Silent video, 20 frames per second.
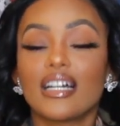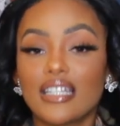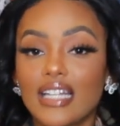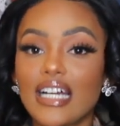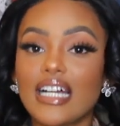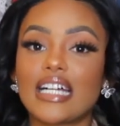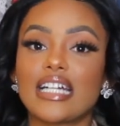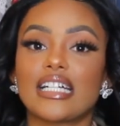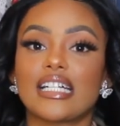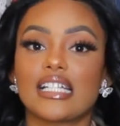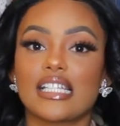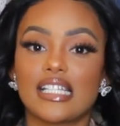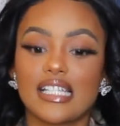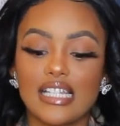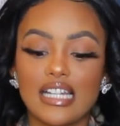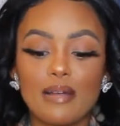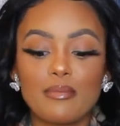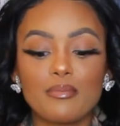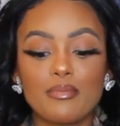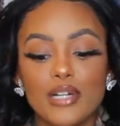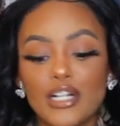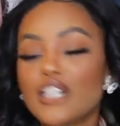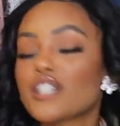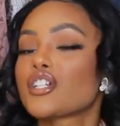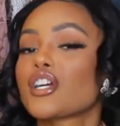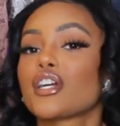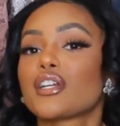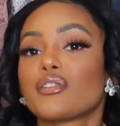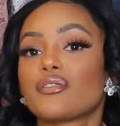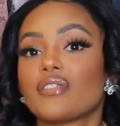hilarious. And I'm pretty
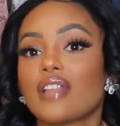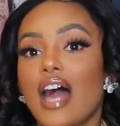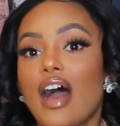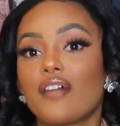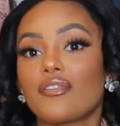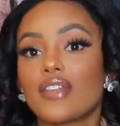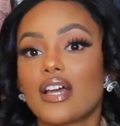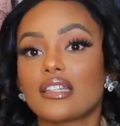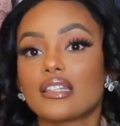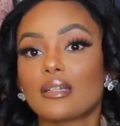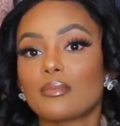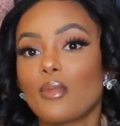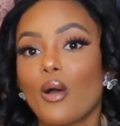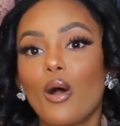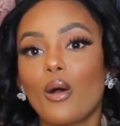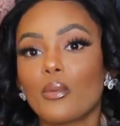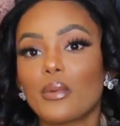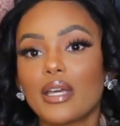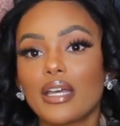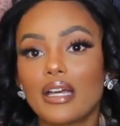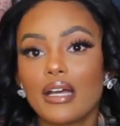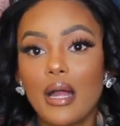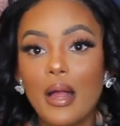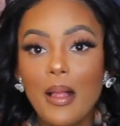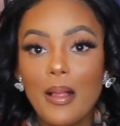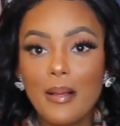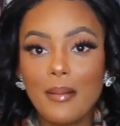sure you've laughed at them all week.